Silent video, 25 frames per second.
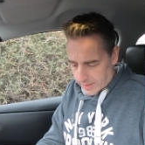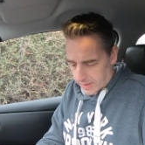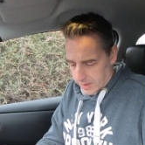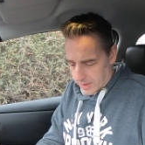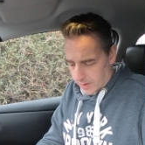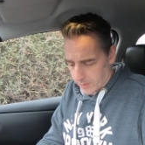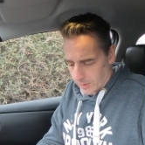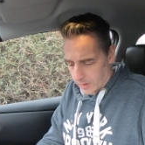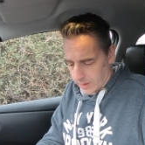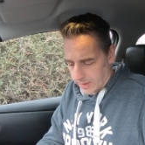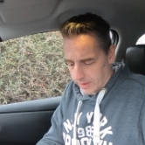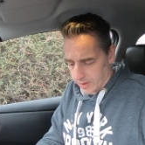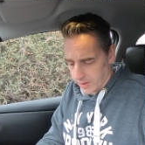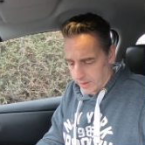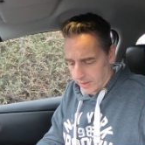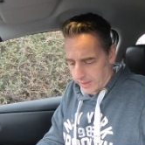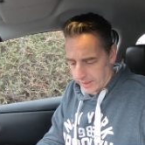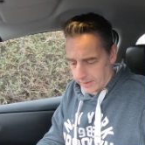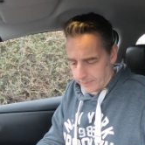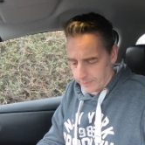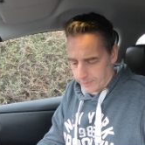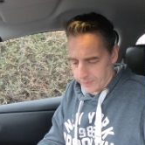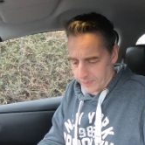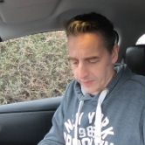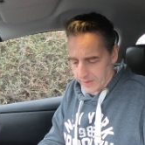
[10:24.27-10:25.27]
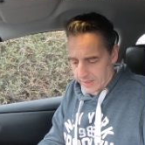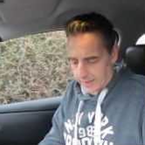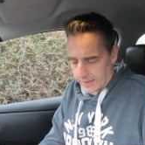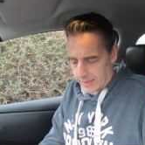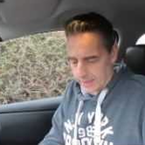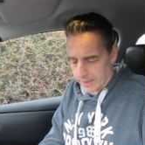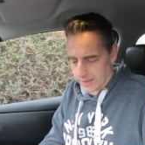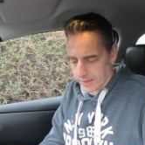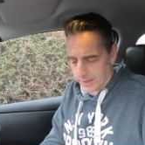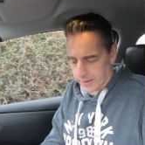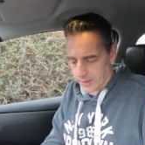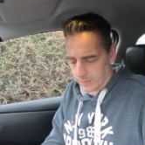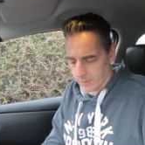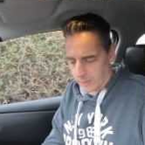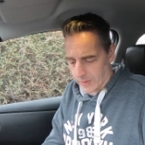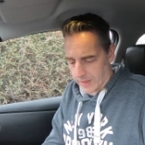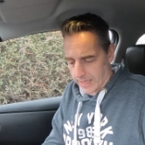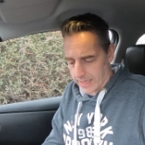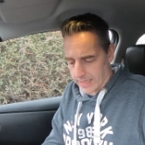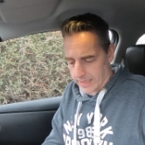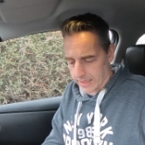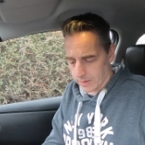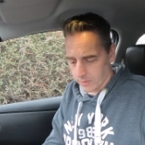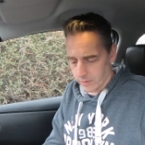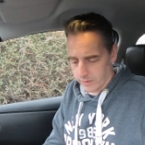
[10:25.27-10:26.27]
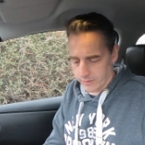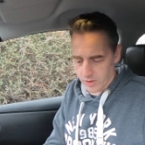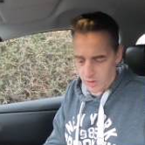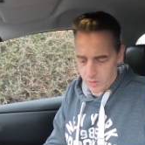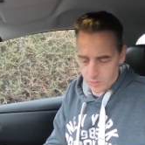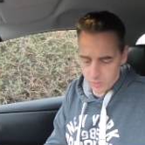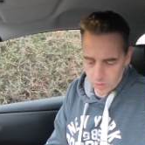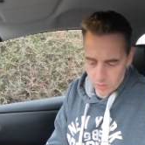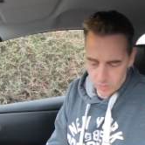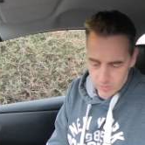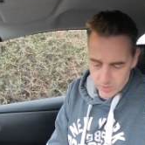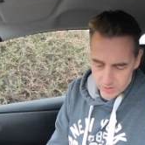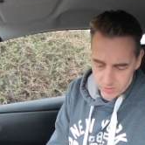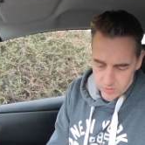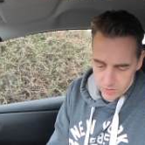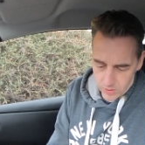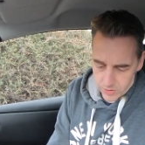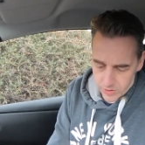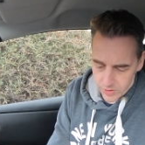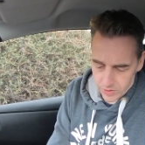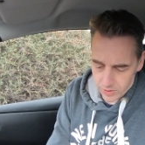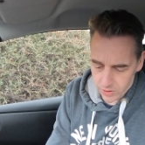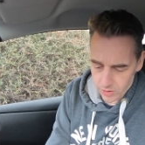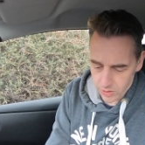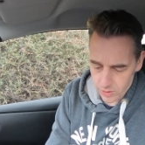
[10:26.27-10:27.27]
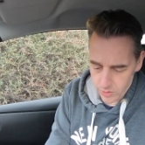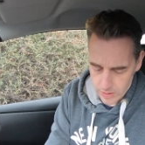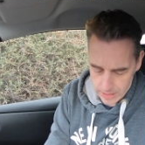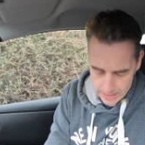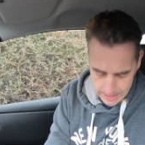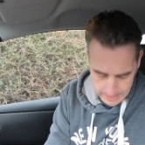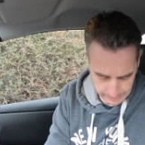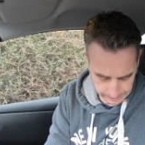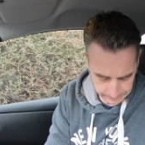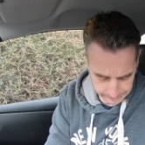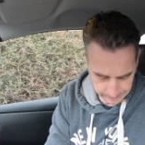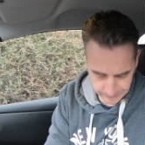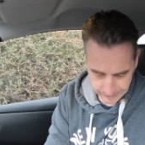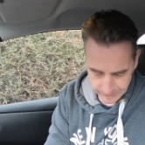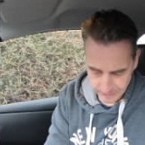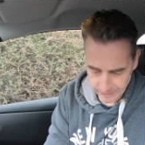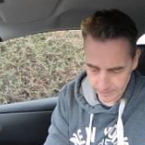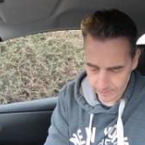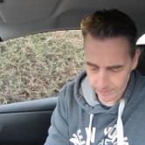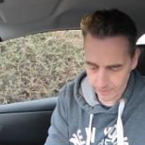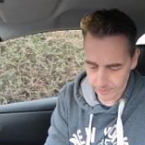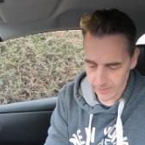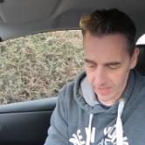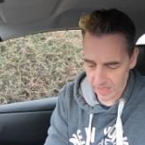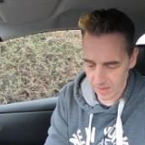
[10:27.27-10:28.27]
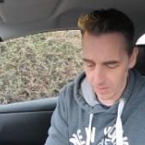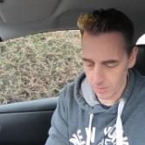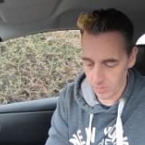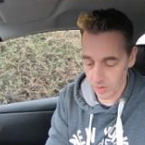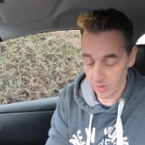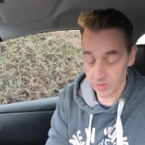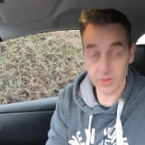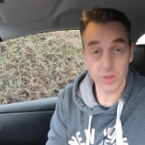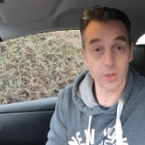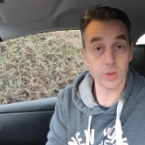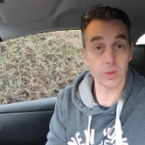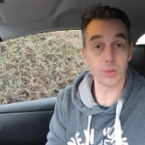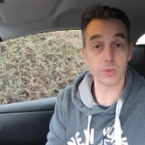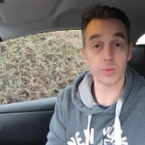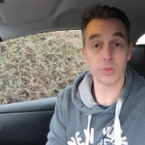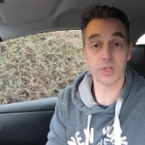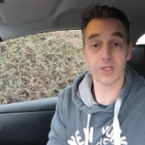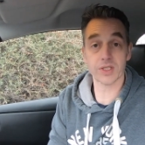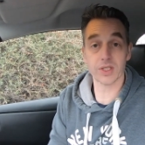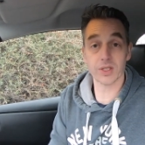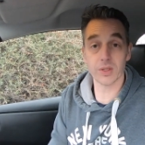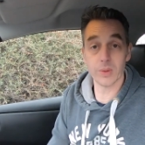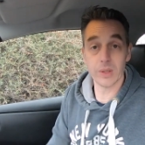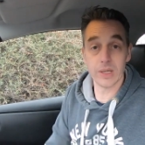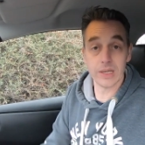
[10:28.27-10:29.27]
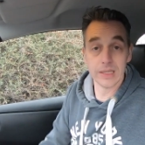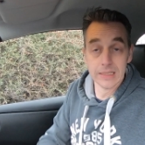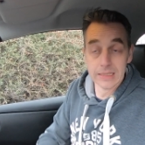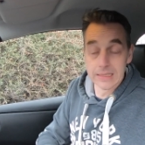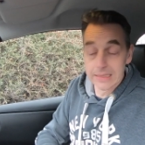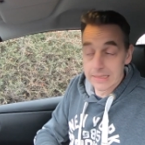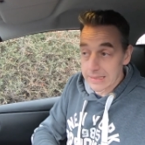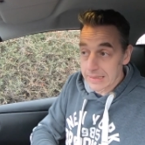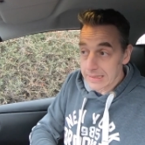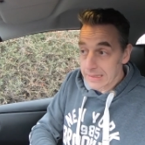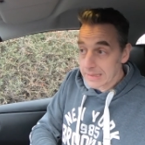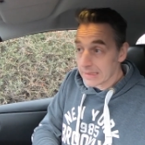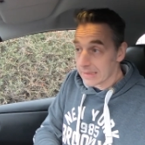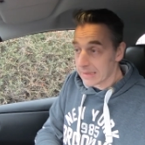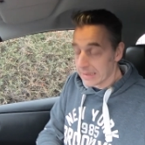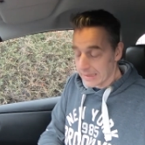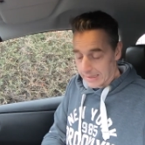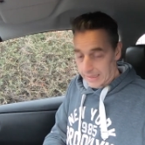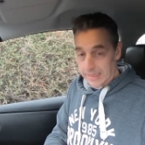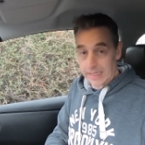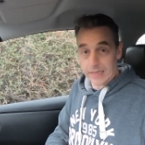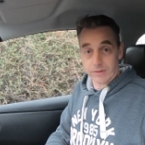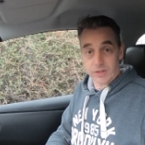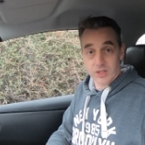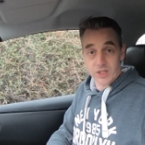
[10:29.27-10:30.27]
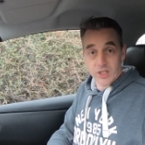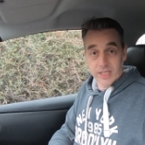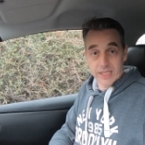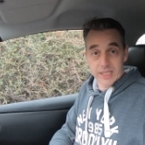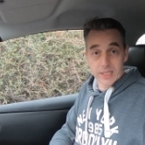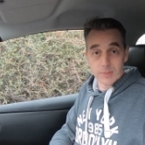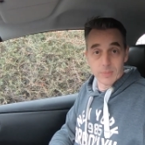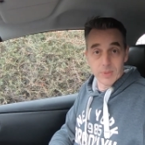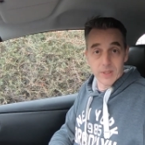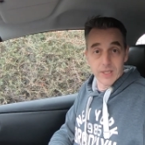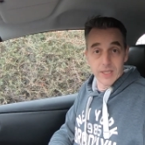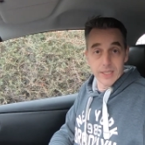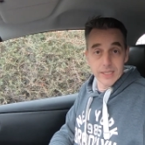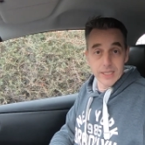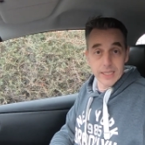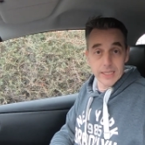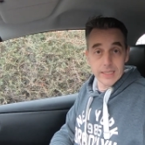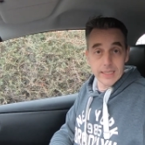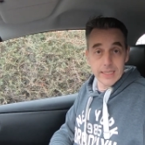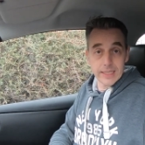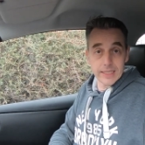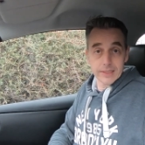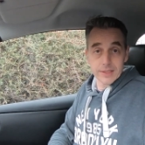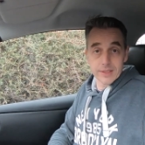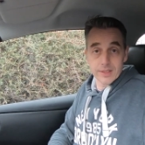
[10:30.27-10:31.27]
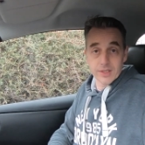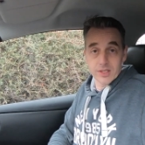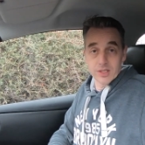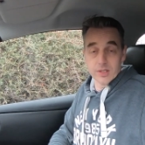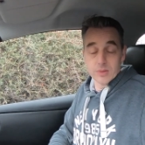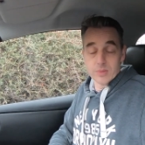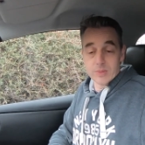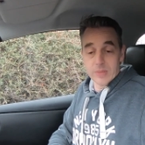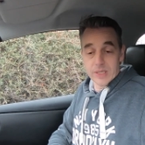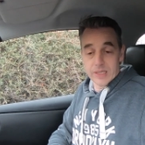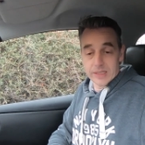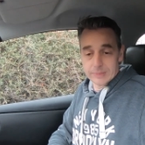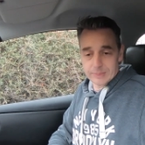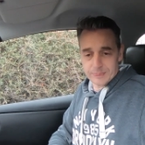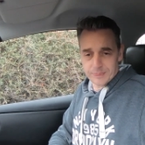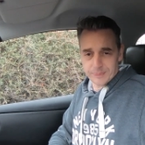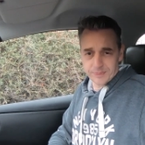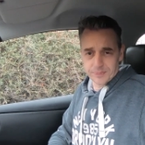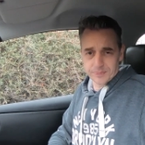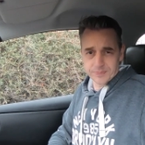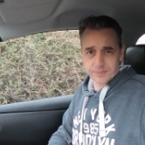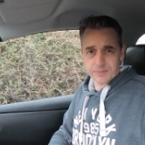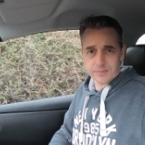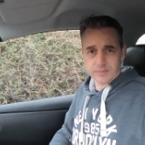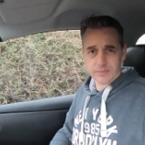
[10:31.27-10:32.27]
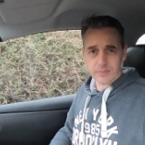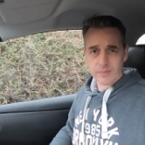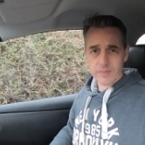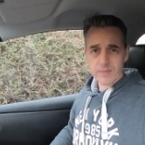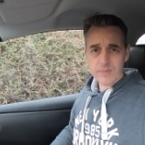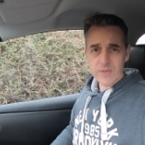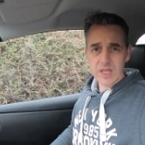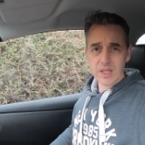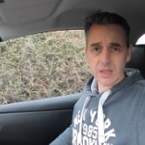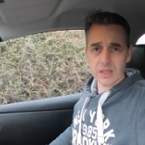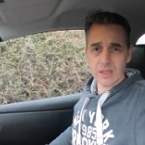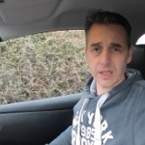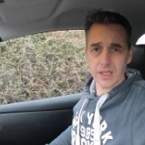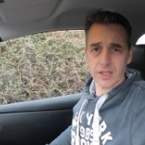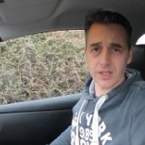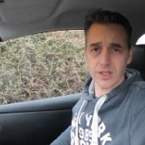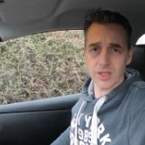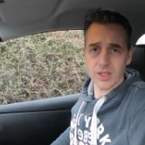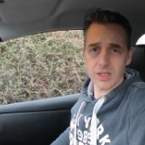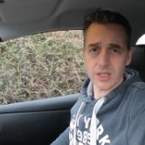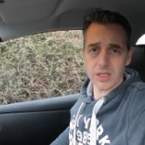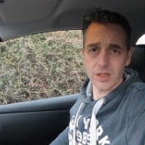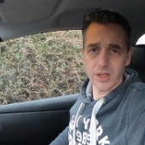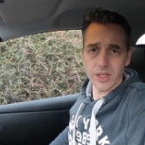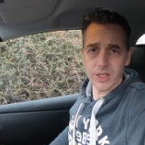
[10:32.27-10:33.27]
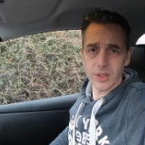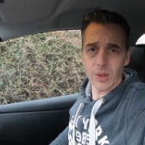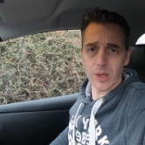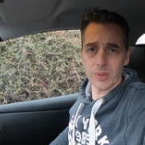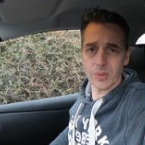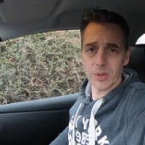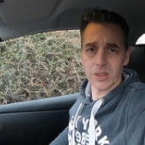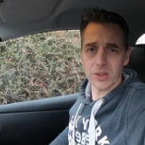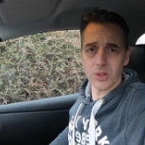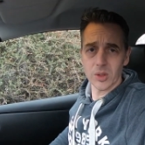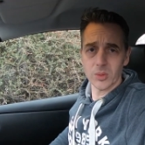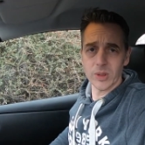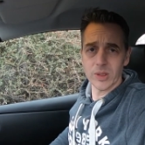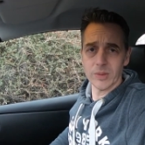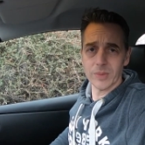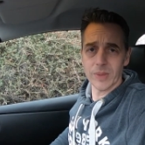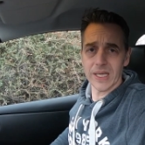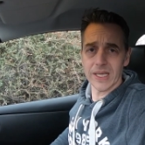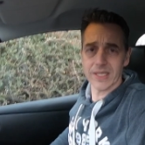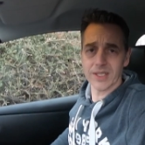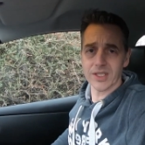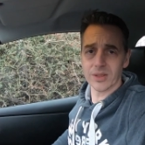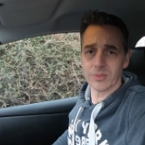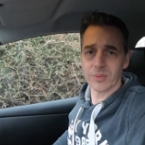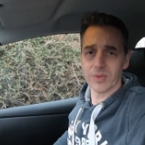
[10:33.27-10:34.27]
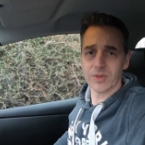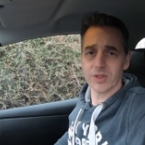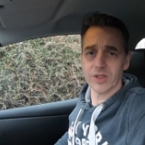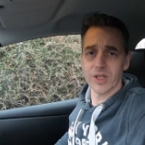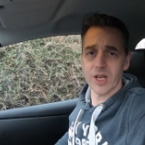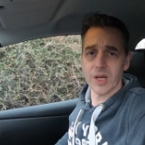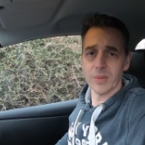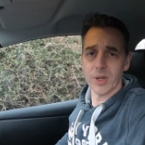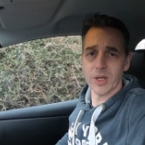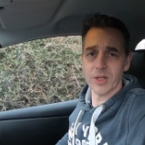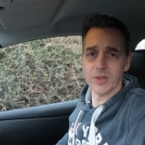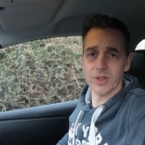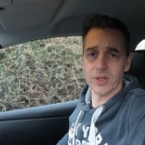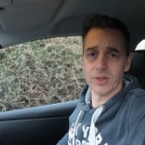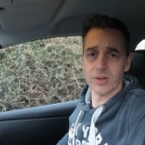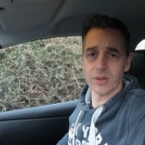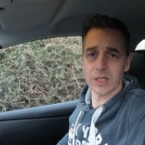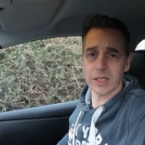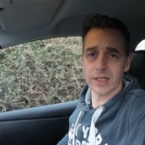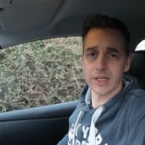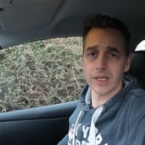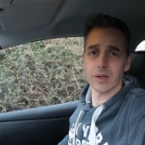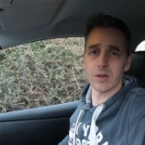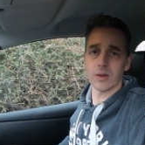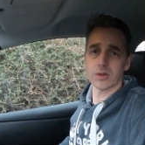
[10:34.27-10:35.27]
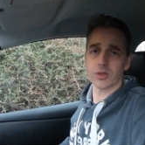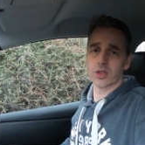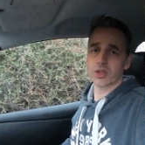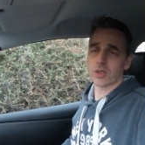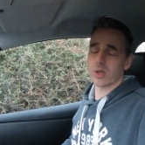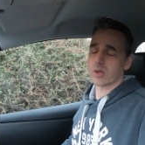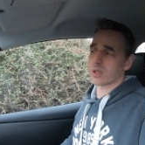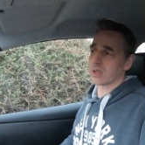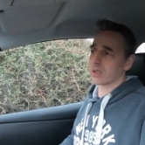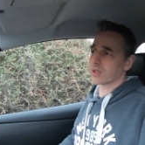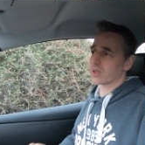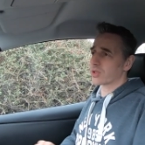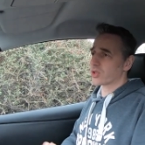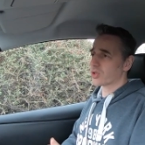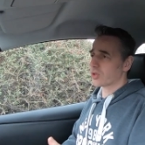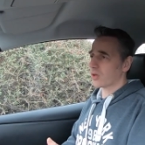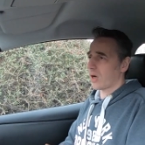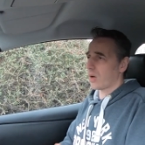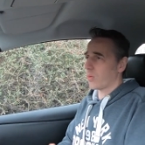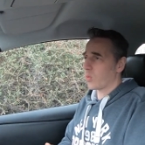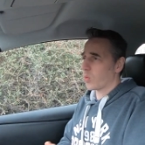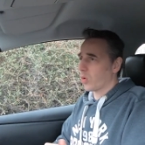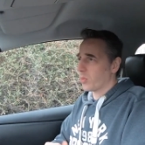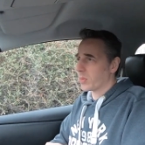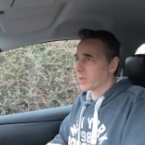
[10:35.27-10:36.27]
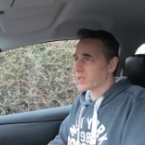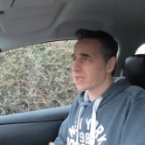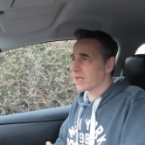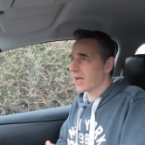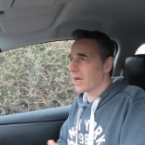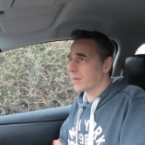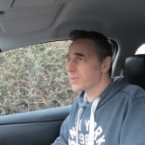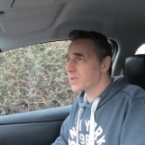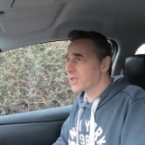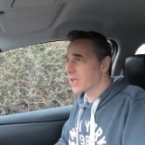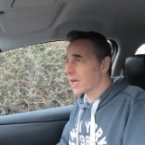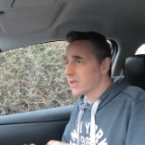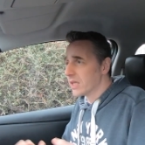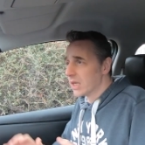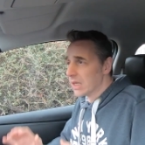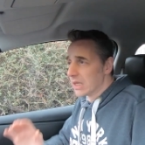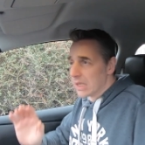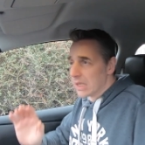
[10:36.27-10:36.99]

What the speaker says: had a spillage there. That's us back. We've just popped across to McDonald's to have a cheeky burger and some, let's just line you up a little bit better, some thermonuclear hot chocolate to try and warm us up. So